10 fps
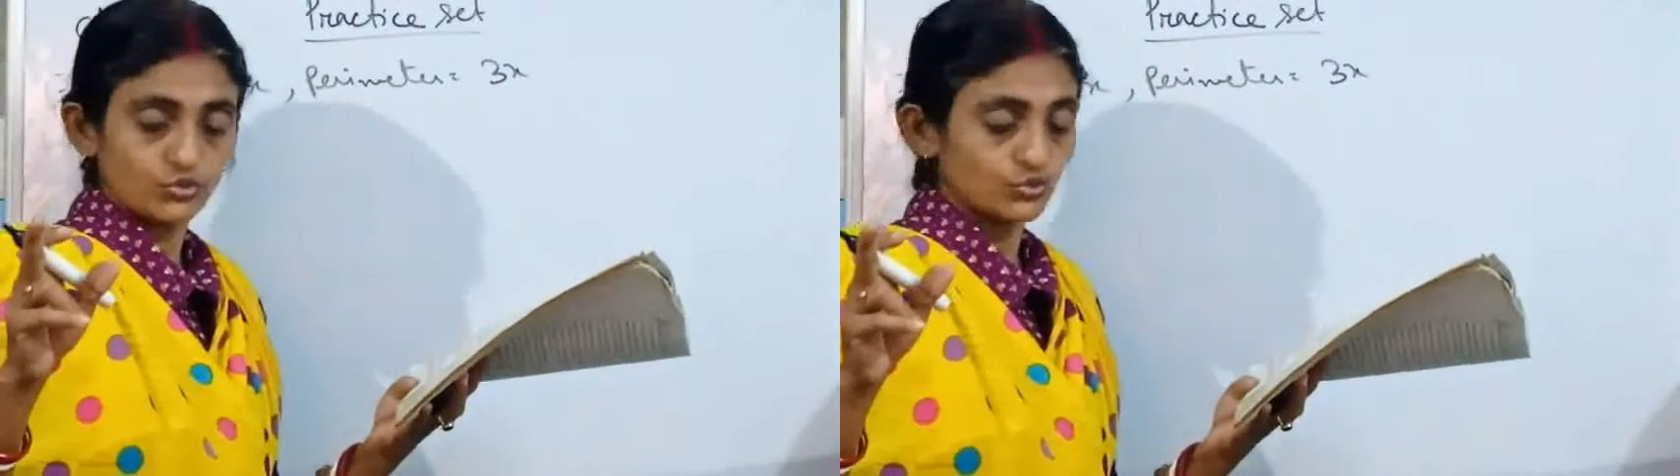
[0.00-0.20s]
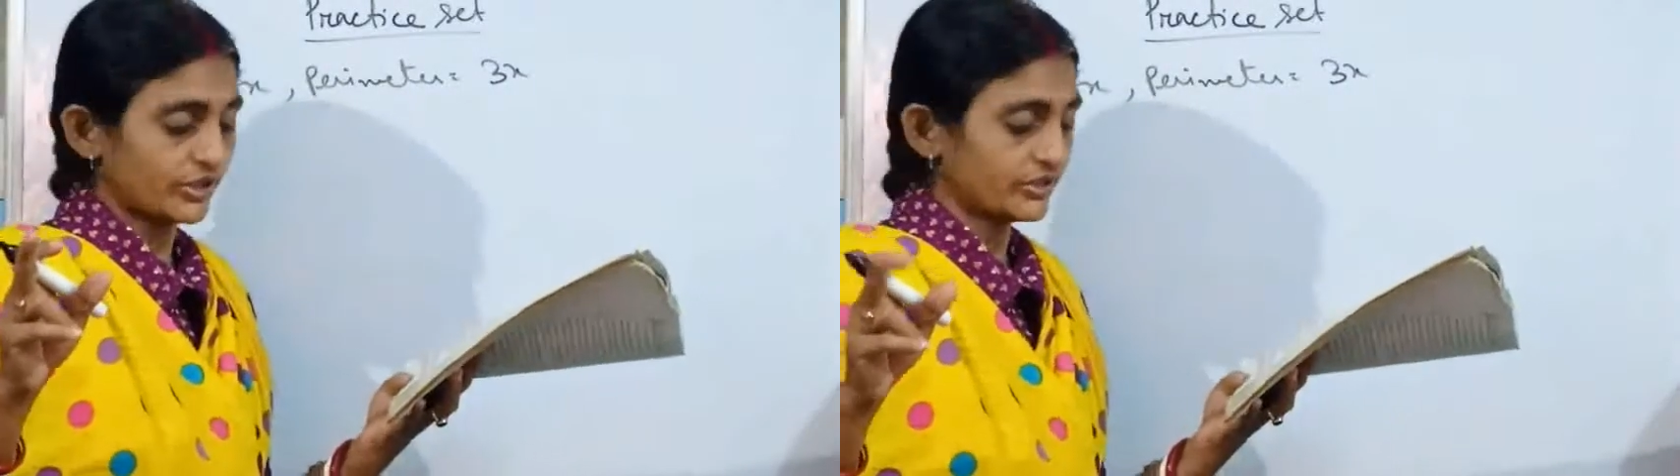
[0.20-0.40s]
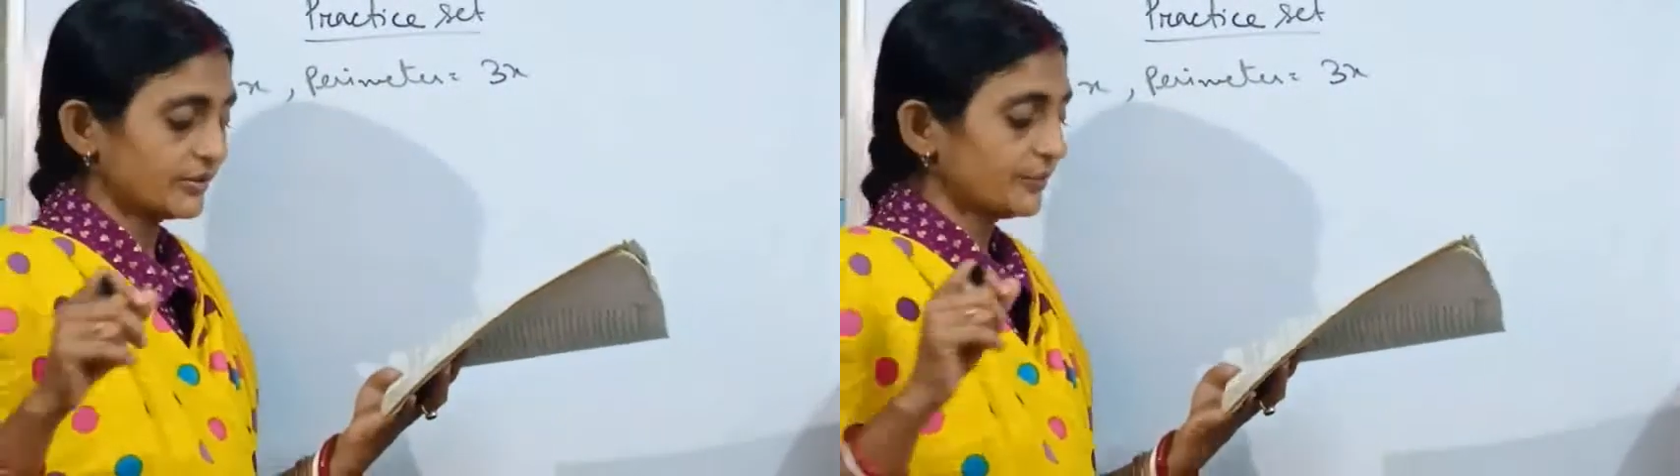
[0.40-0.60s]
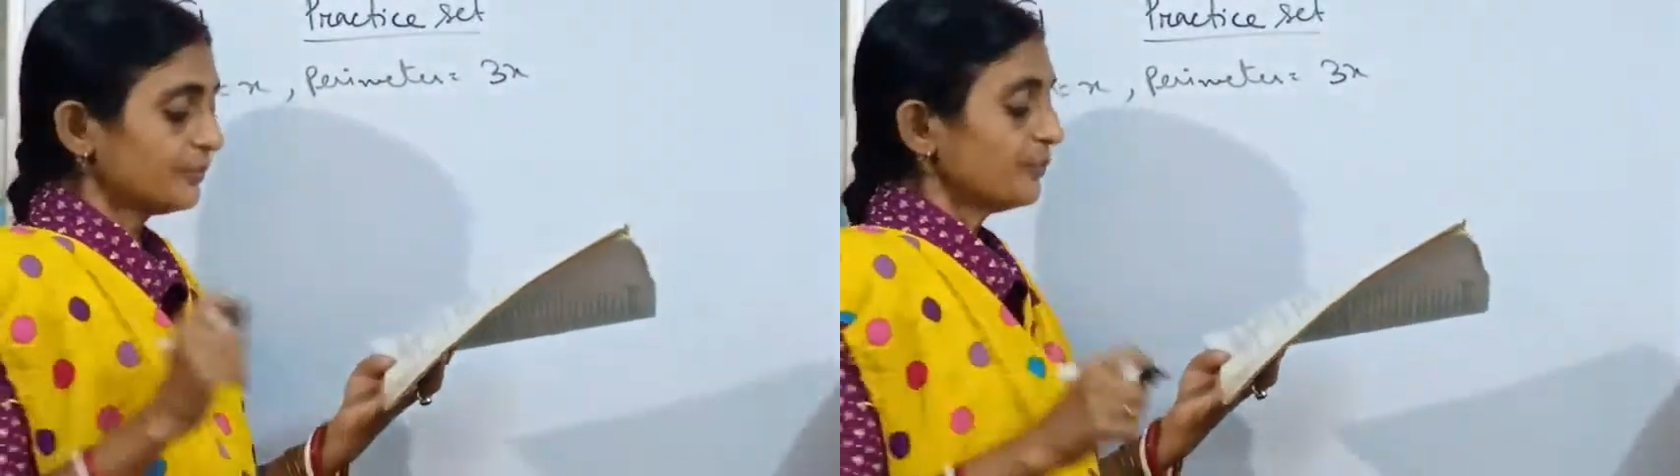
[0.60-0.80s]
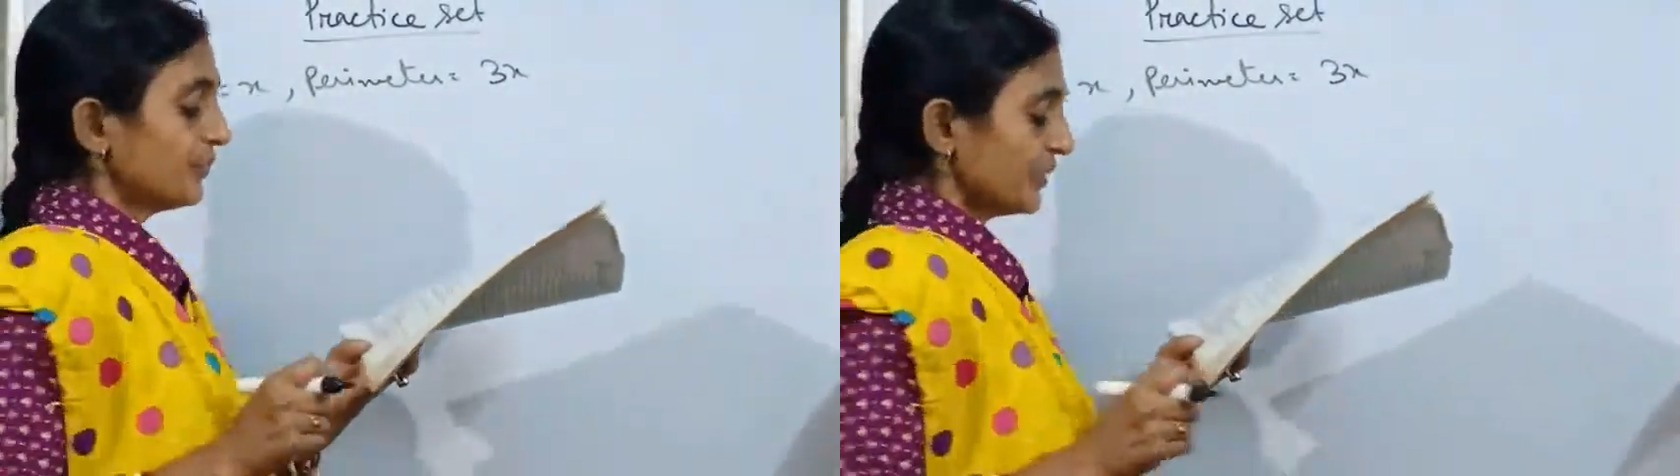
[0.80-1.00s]
that.
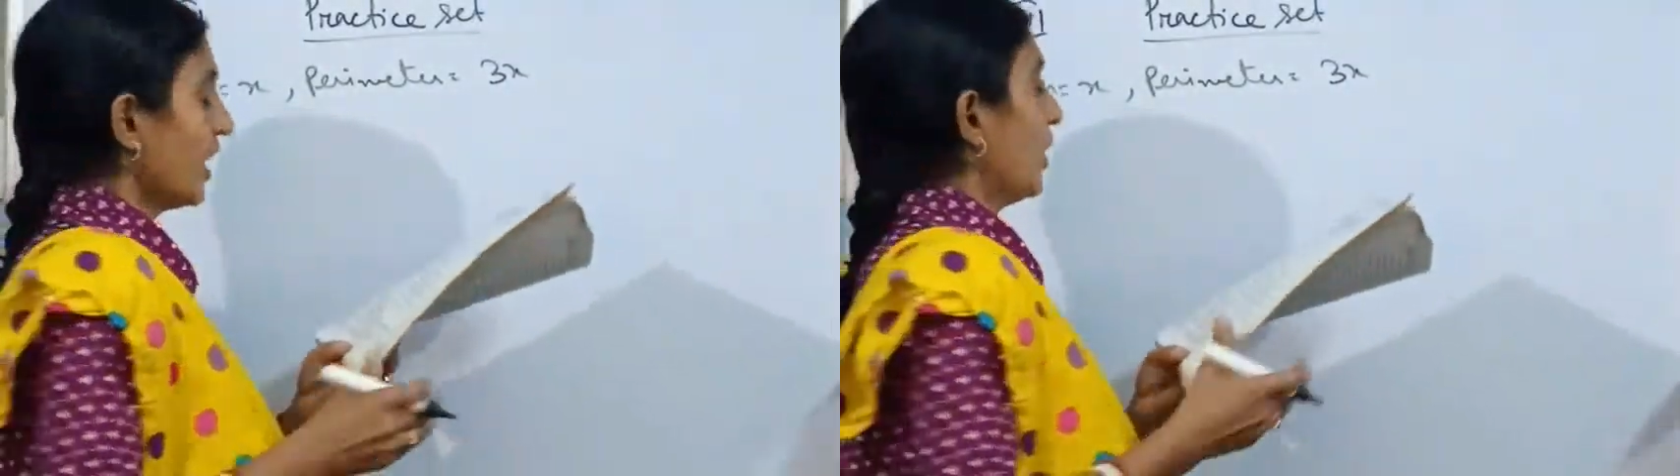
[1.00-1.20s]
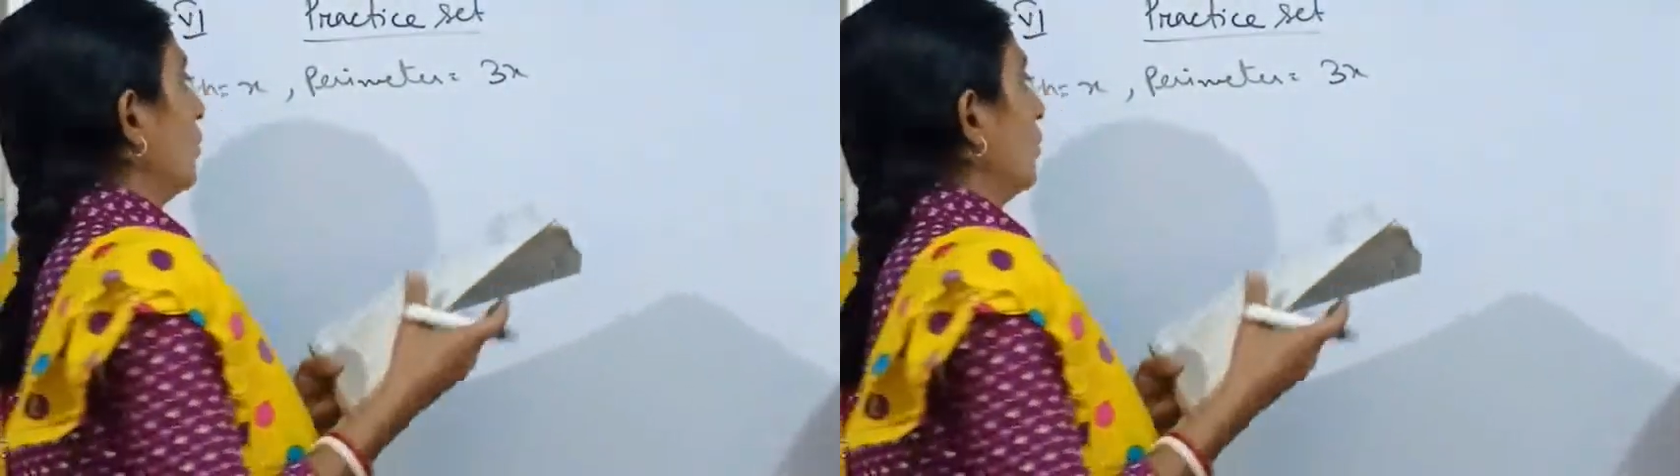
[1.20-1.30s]
Now,